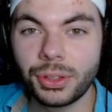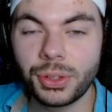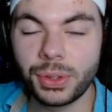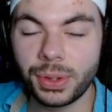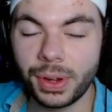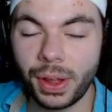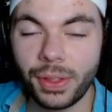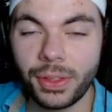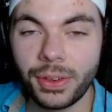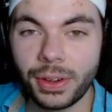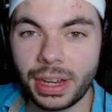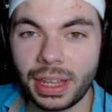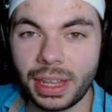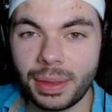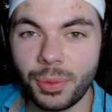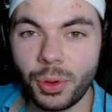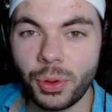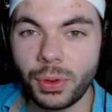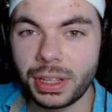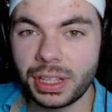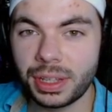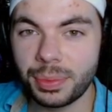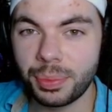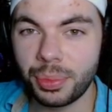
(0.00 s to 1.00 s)
So now that our
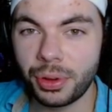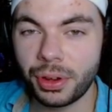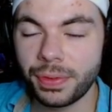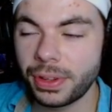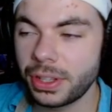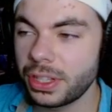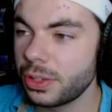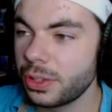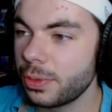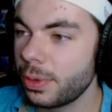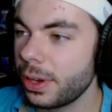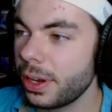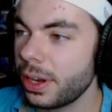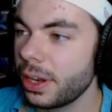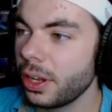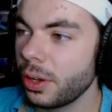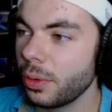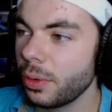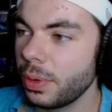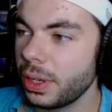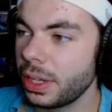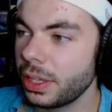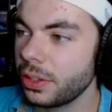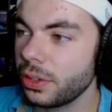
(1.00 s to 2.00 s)
emote is a perfect
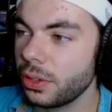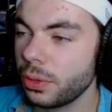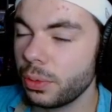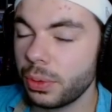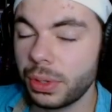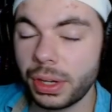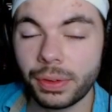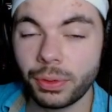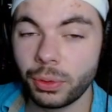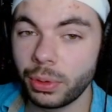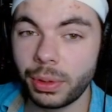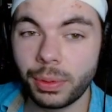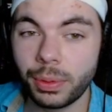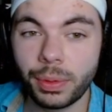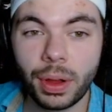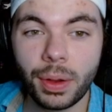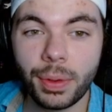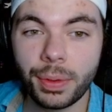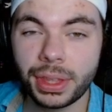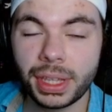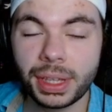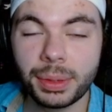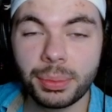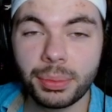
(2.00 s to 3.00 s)
square, we can do whatever we
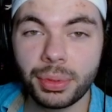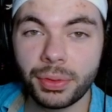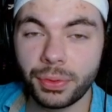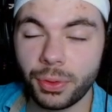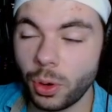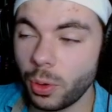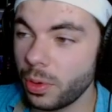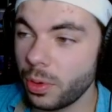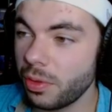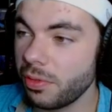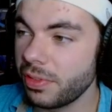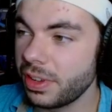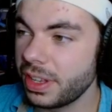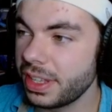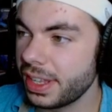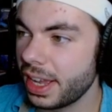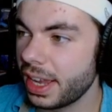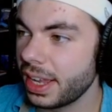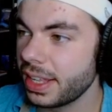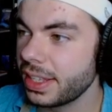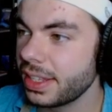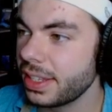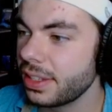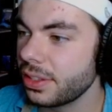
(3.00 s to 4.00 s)
want with it before we
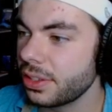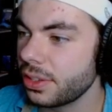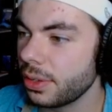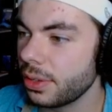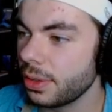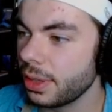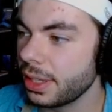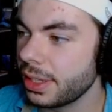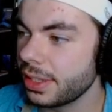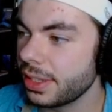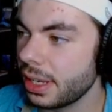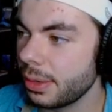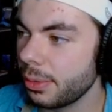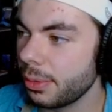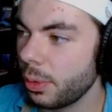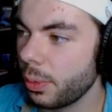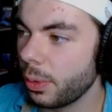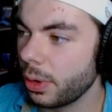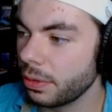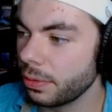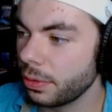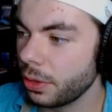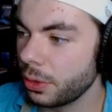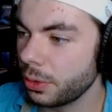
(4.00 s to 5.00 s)
resize it. So let's say we
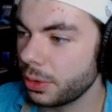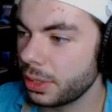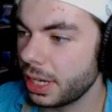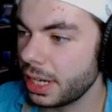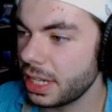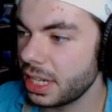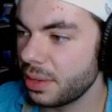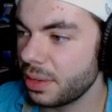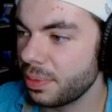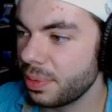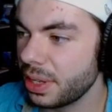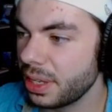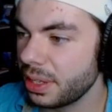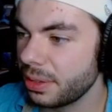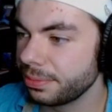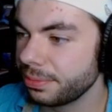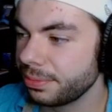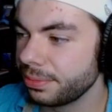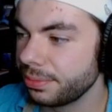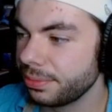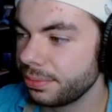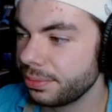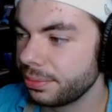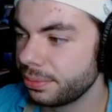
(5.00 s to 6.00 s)
wanna rotate it a bit.
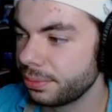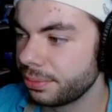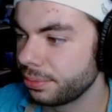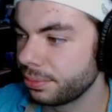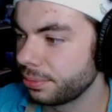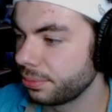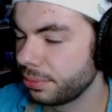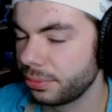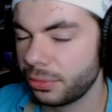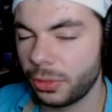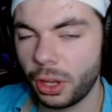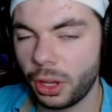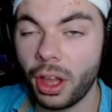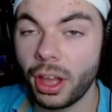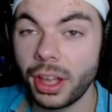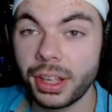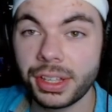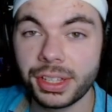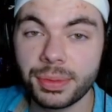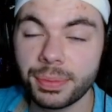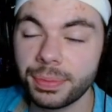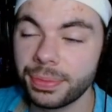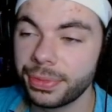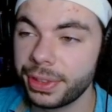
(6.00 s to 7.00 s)

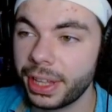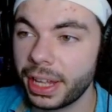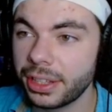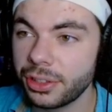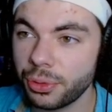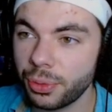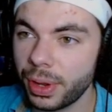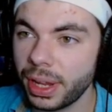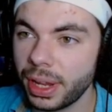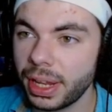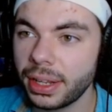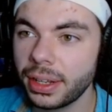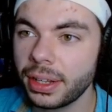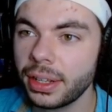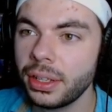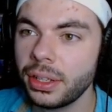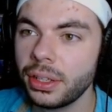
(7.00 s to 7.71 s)
Awesome, that's great.